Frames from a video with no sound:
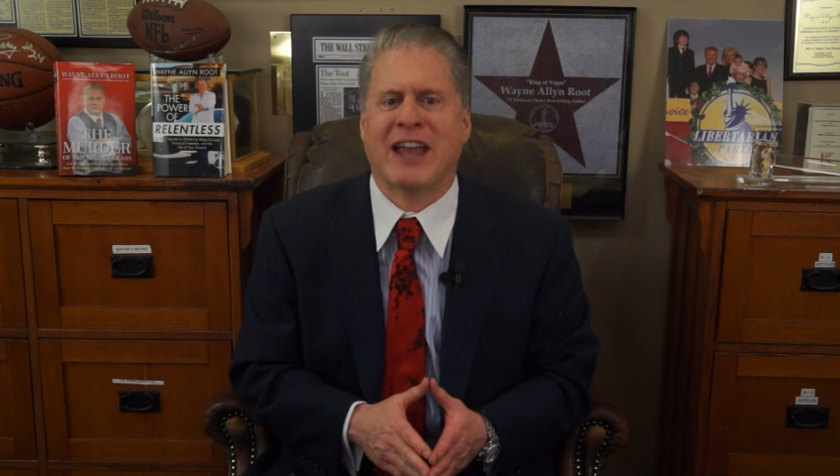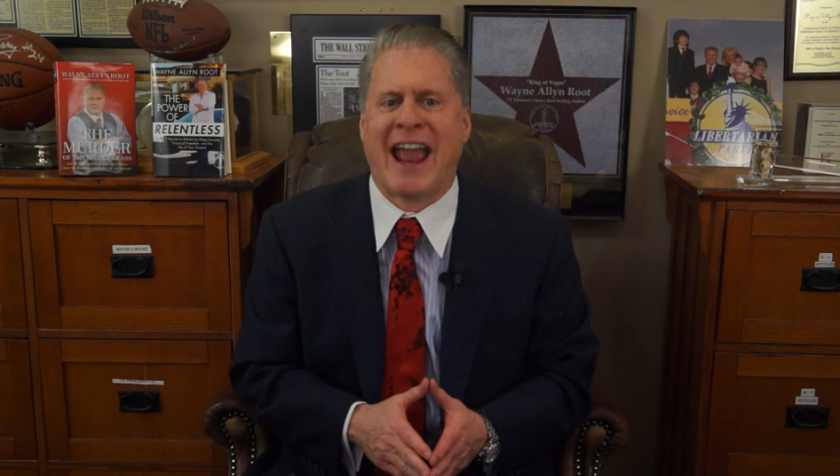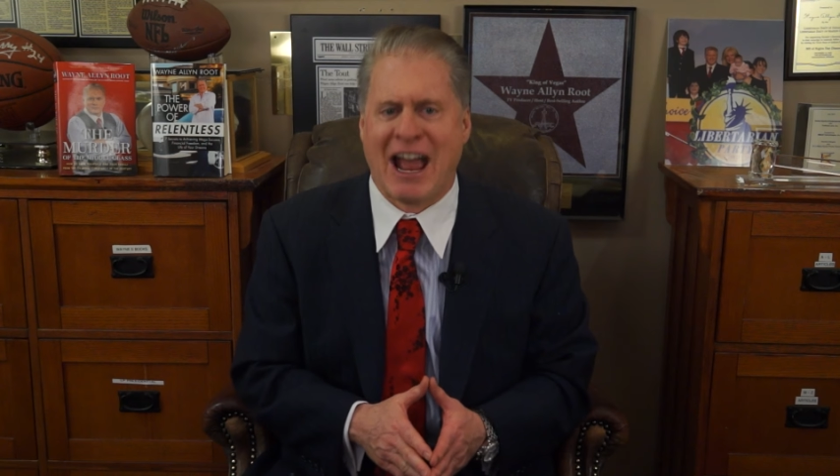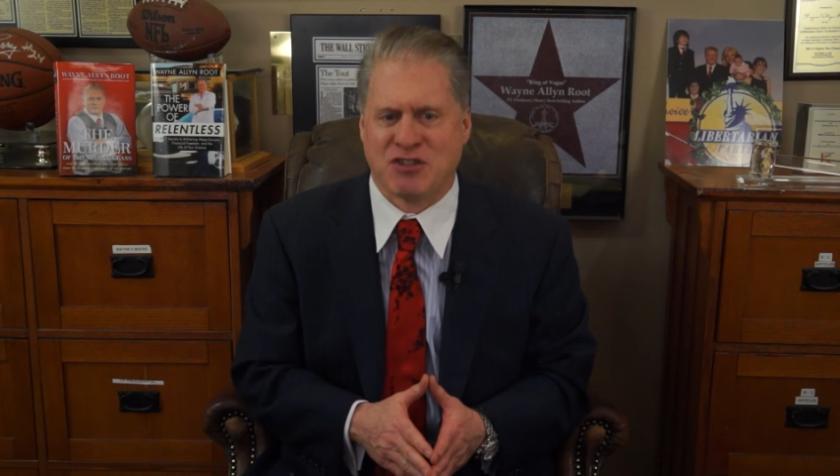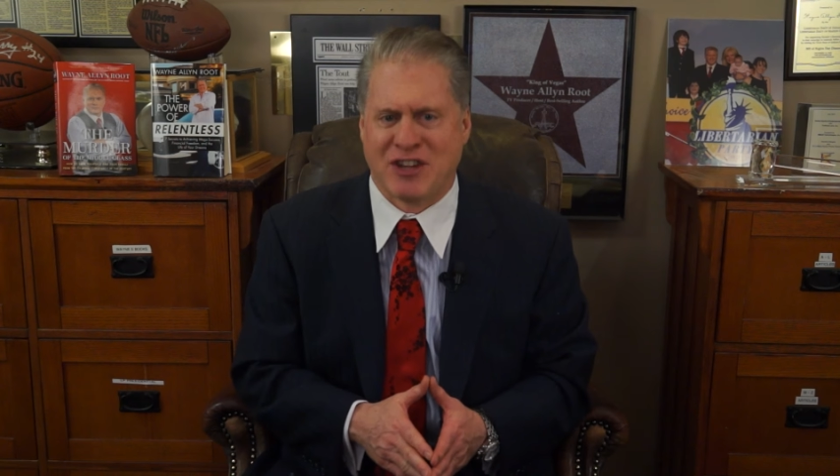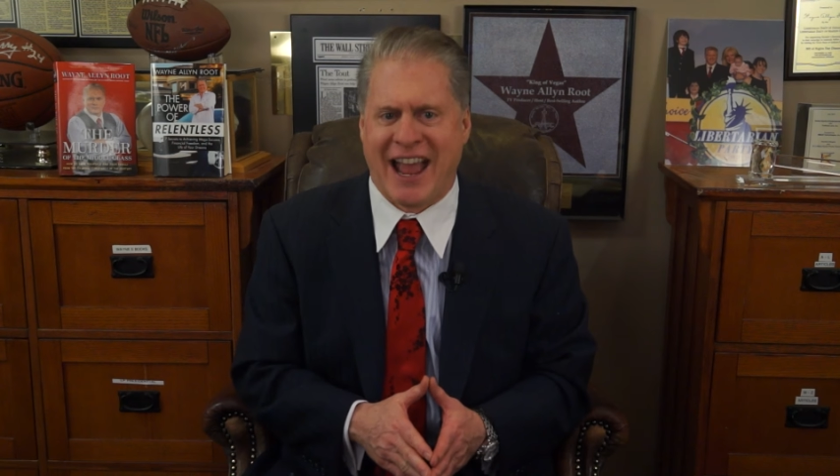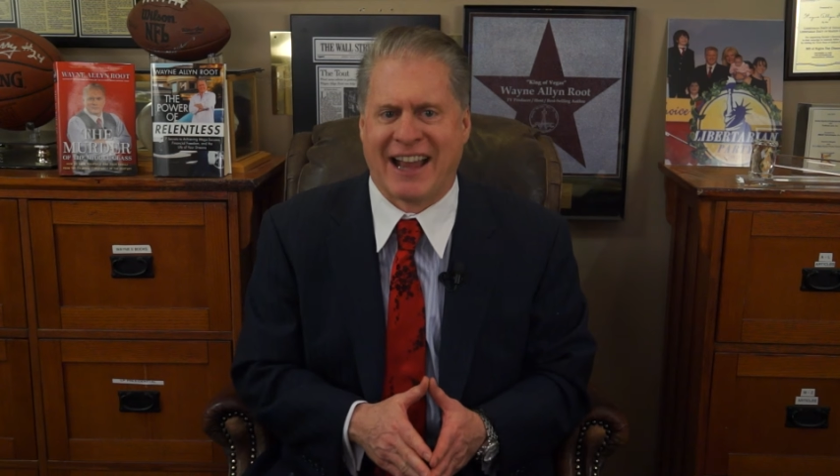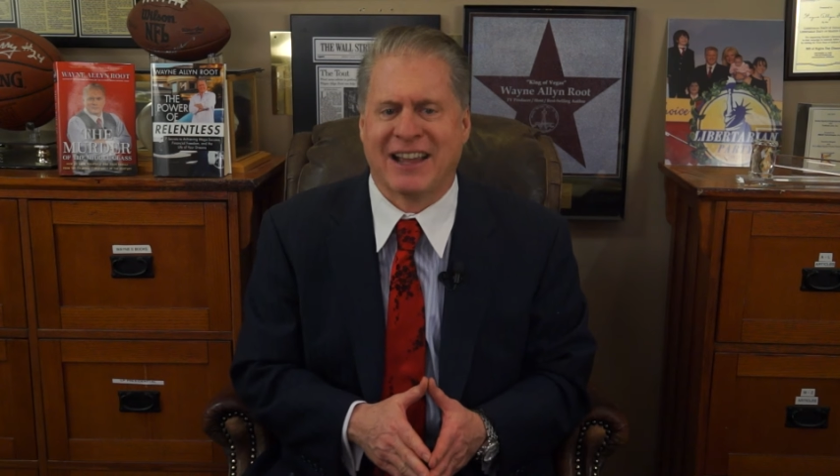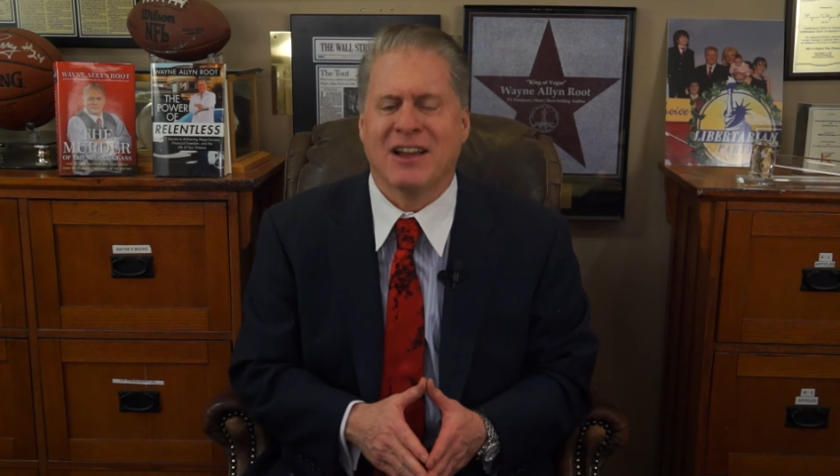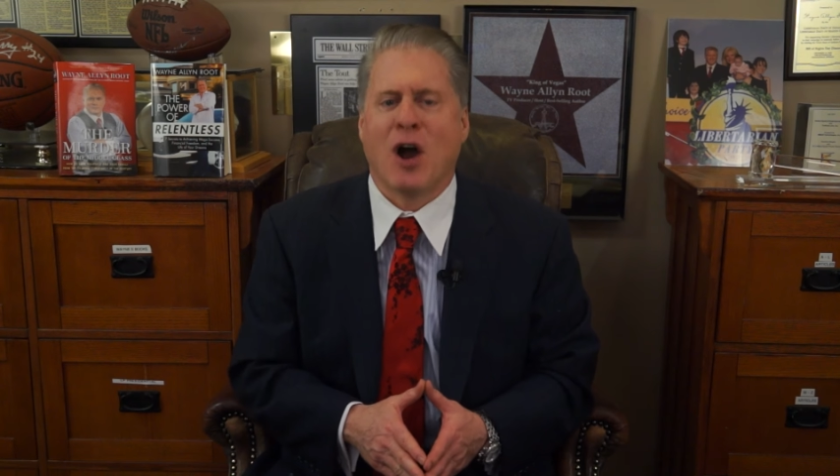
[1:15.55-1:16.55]

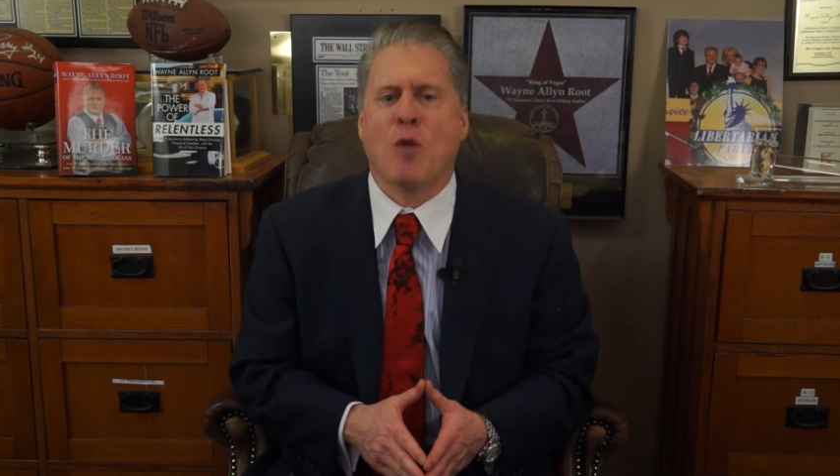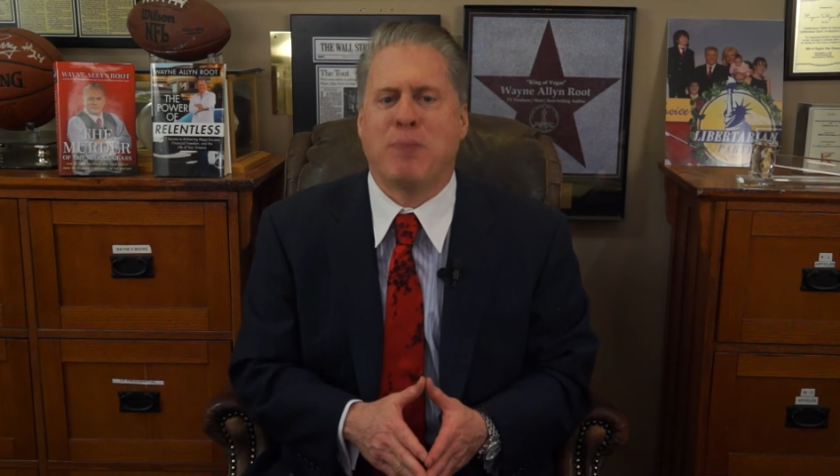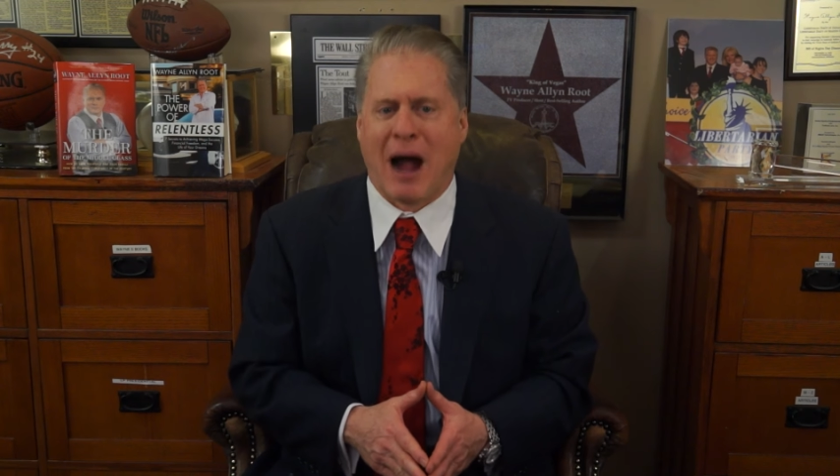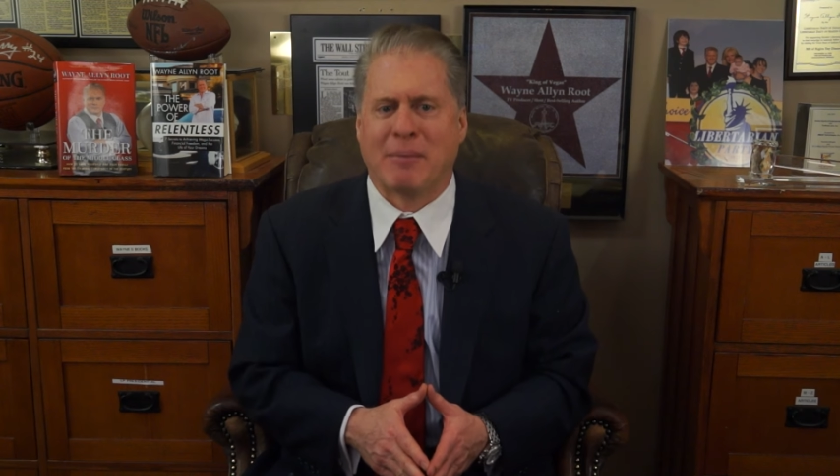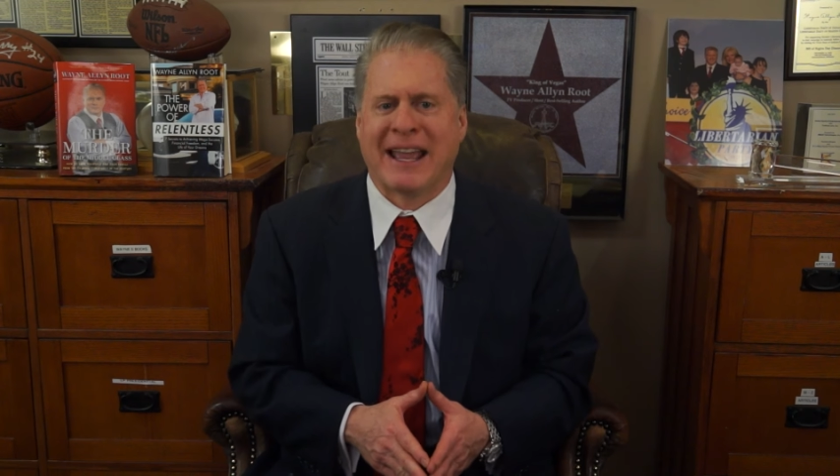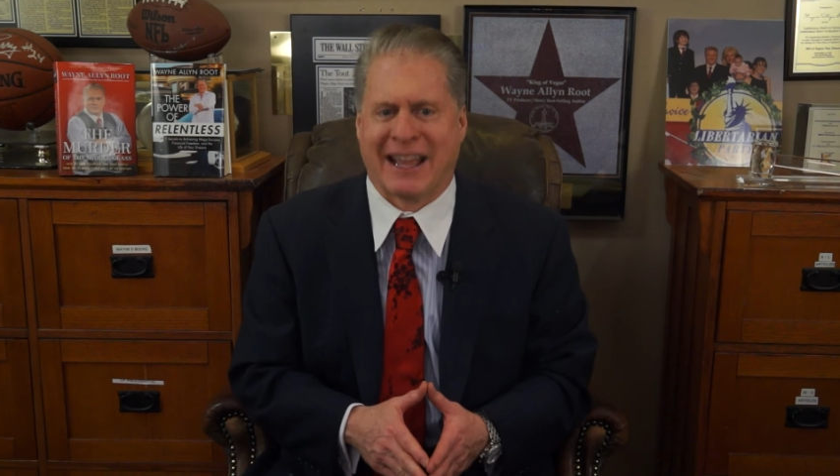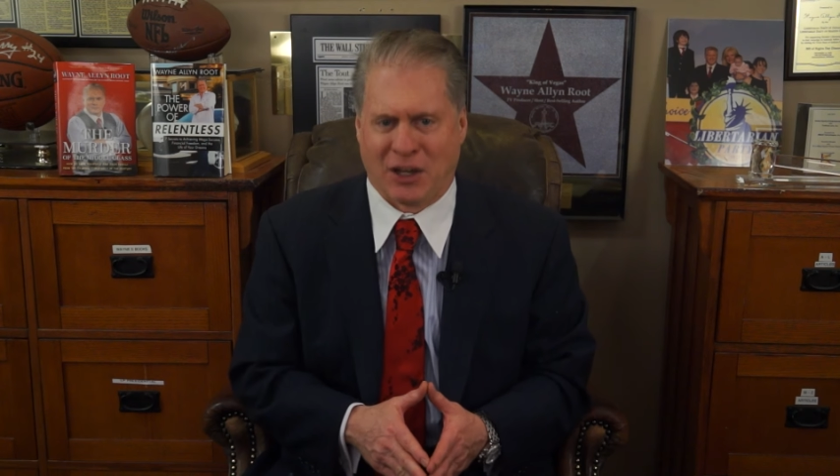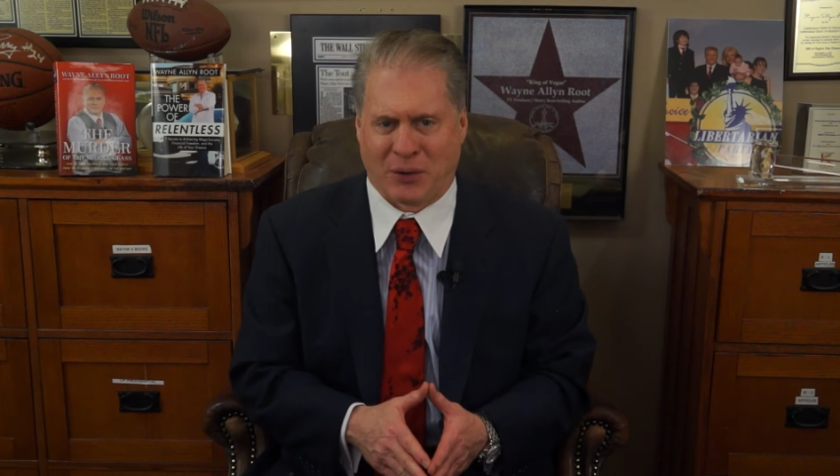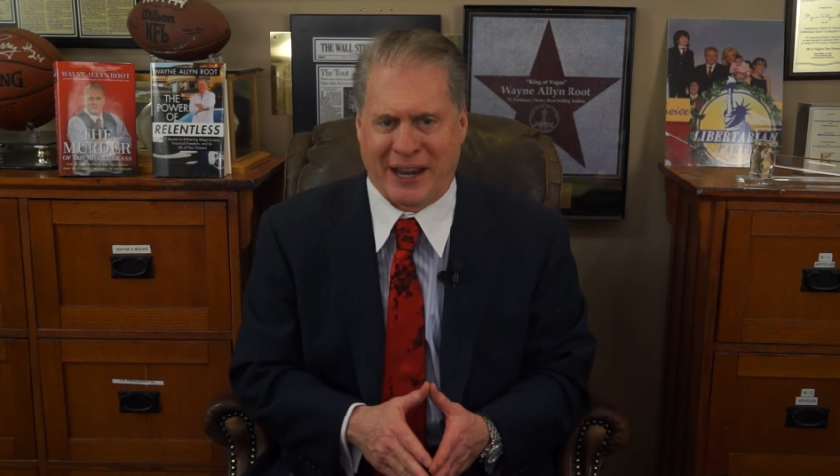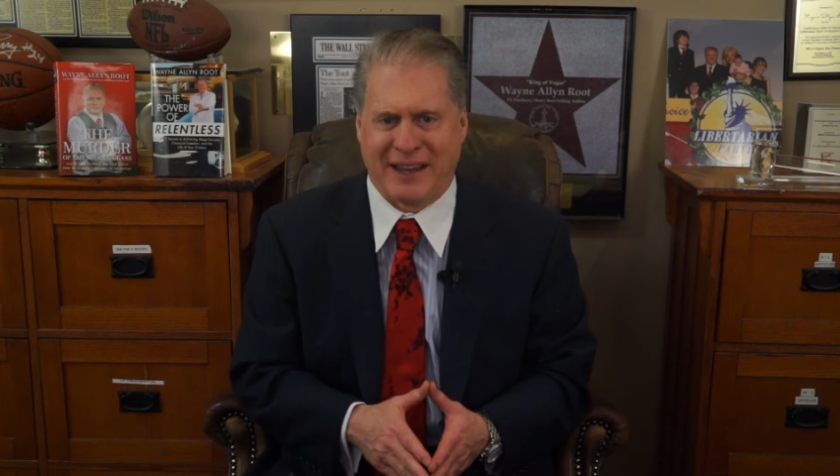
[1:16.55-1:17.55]
hashtag Obama
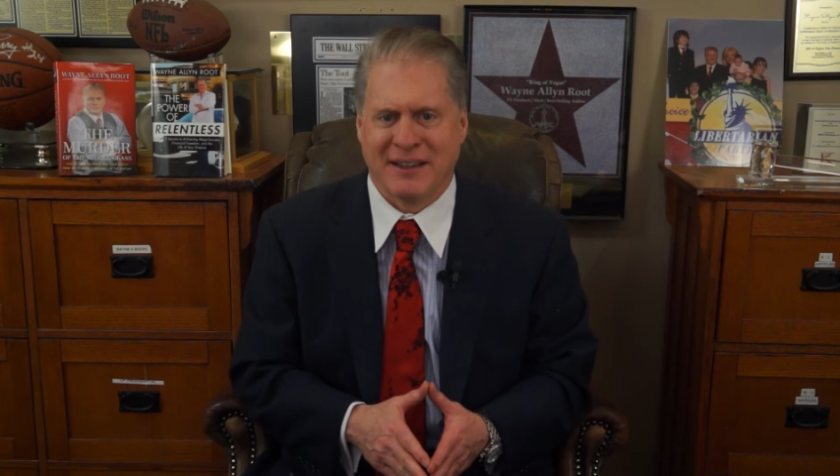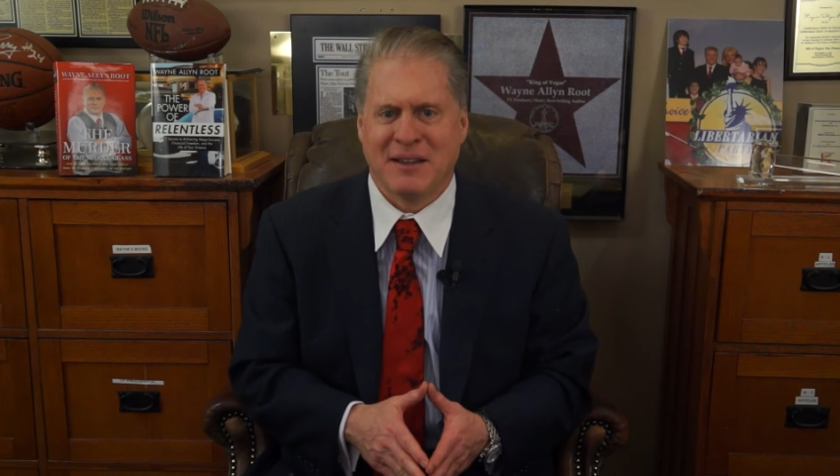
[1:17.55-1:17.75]
Hillary.